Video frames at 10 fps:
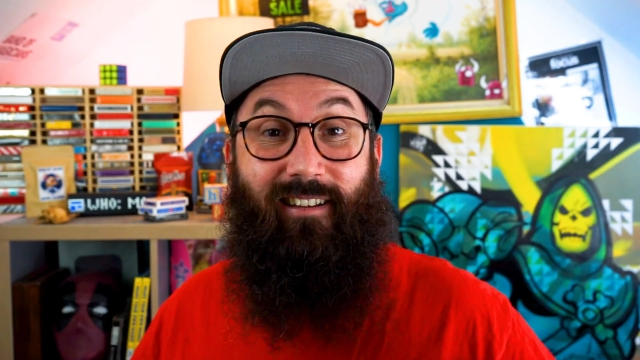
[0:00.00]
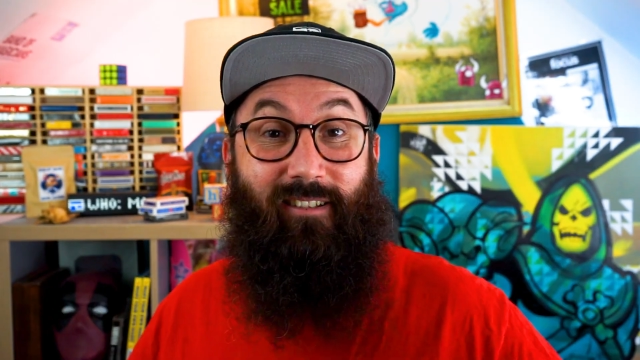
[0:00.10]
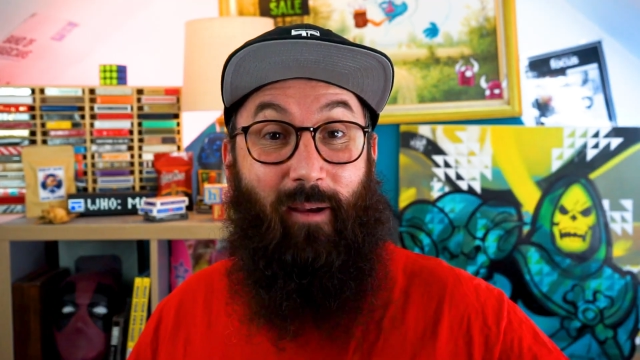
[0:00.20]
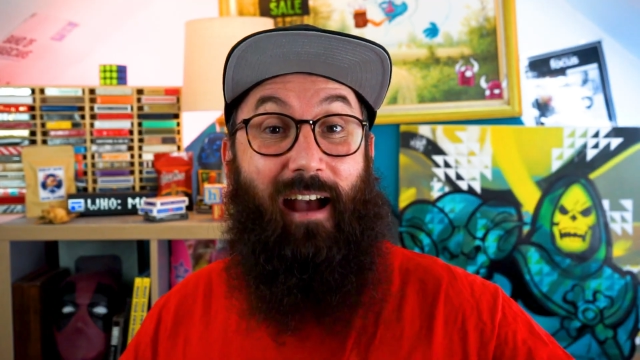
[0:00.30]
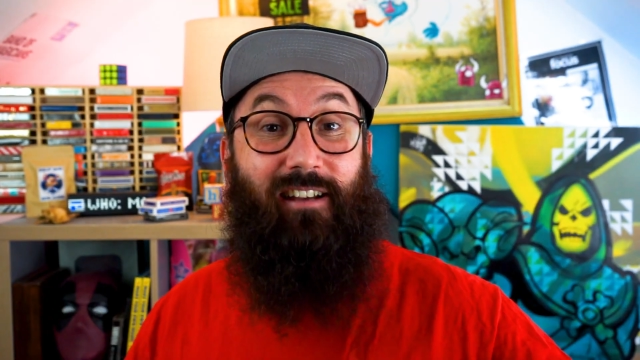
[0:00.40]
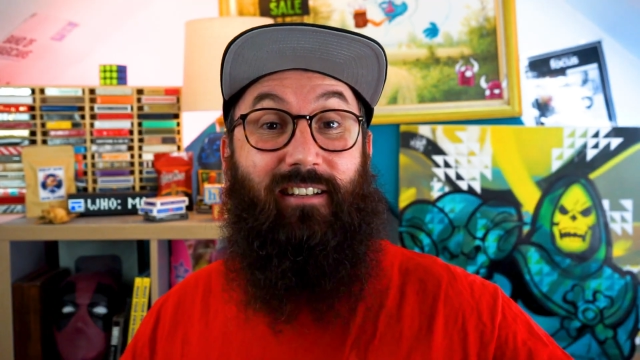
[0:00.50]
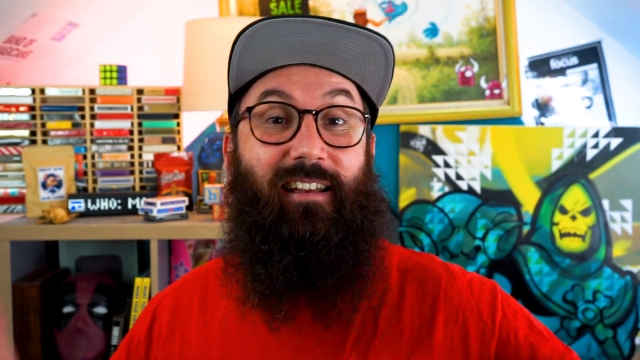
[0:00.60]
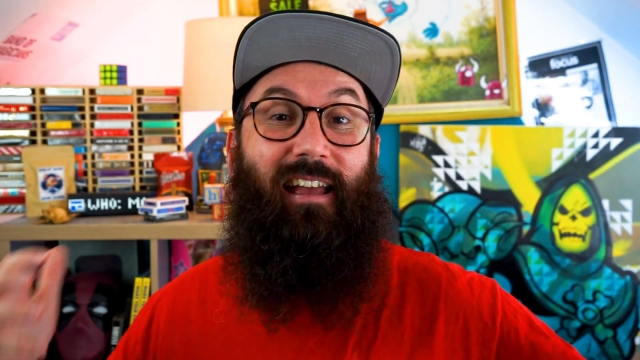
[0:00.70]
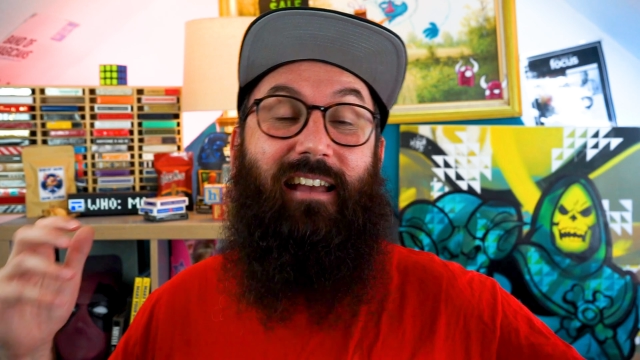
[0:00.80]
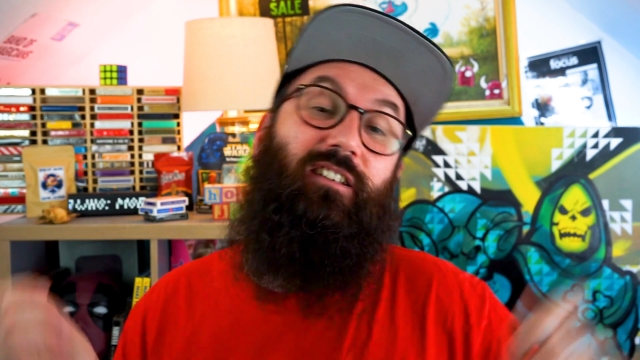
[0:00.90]
So
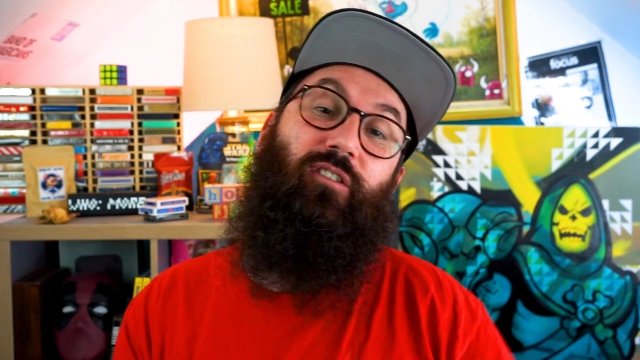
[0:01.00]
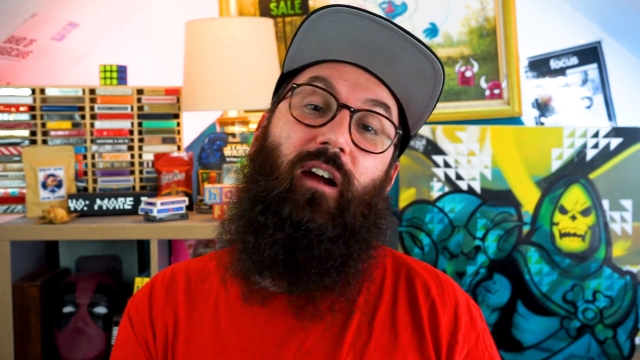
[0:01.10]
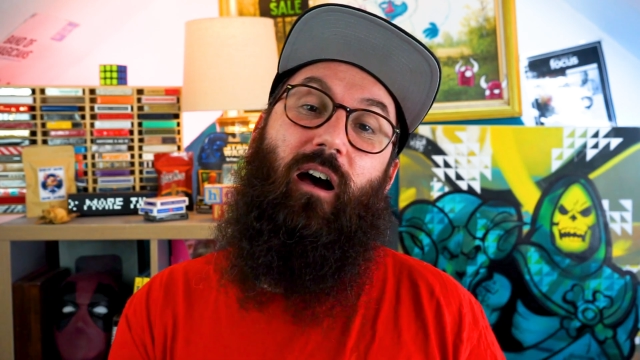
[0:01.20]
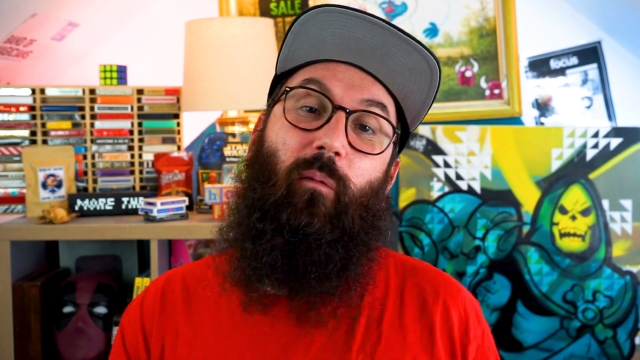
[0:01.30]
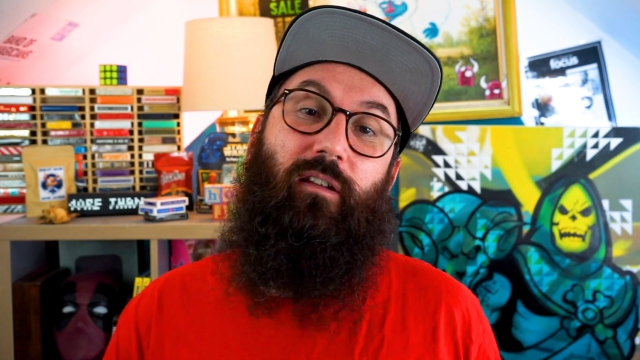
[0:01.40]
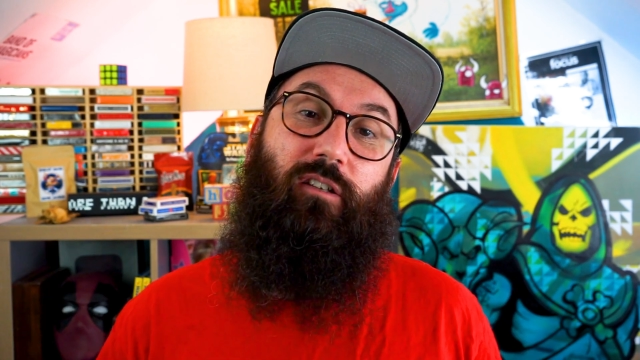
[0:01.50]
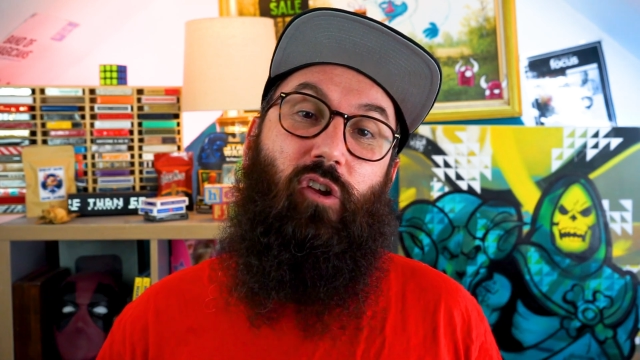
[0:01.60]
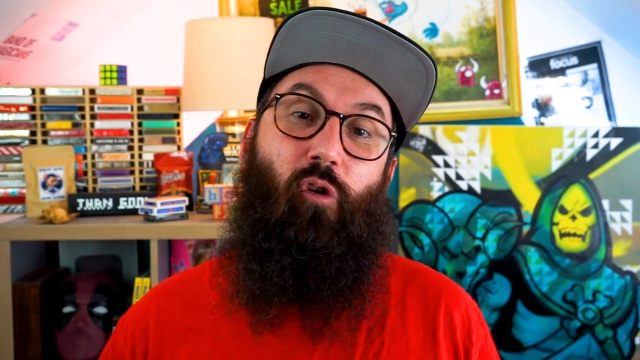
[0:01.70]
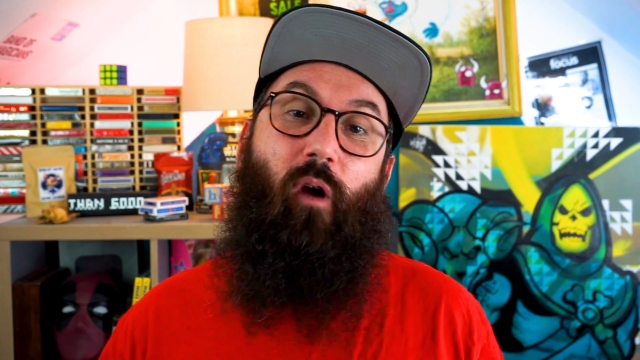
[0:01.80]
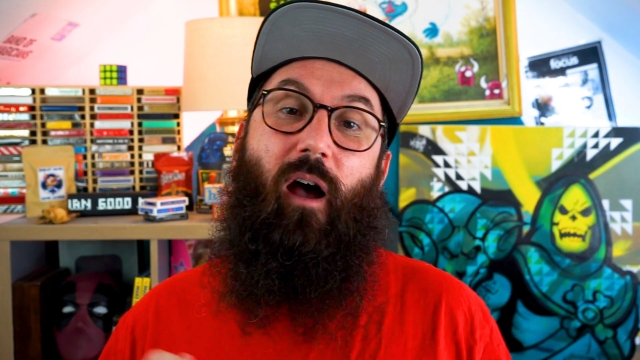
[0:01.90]
actually, here's a story. I went
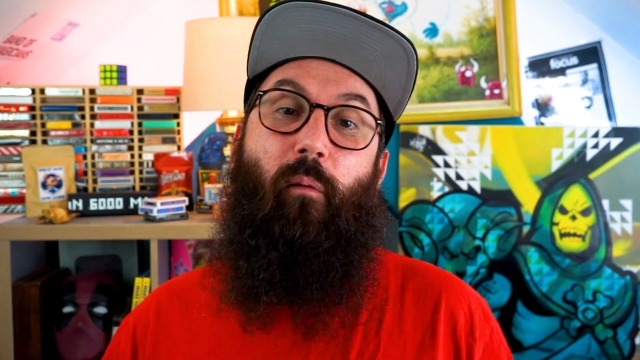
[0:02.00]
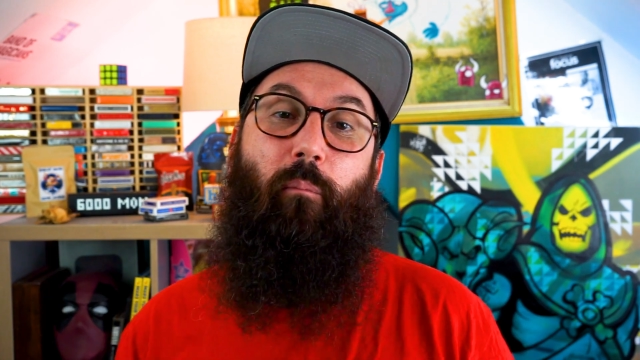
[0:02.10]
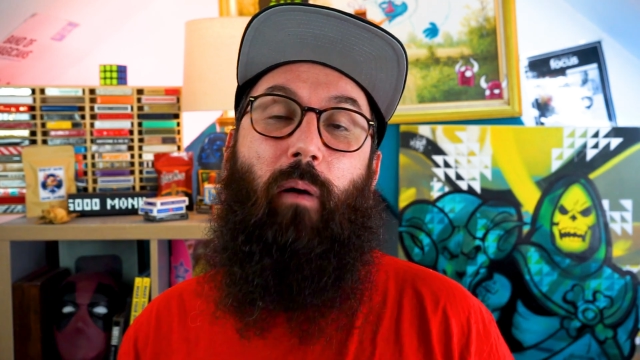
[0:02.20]
to a